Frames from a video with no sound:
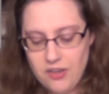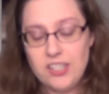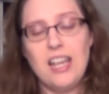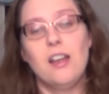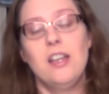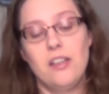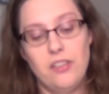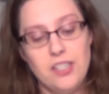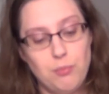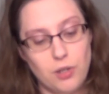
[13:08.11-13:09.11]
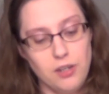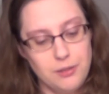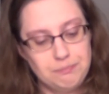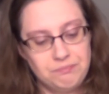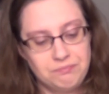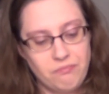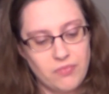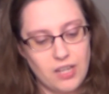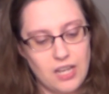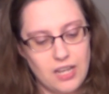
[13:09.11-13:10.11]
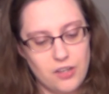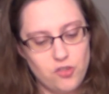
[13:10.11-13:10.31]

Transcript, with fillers: So yeah, this book uh,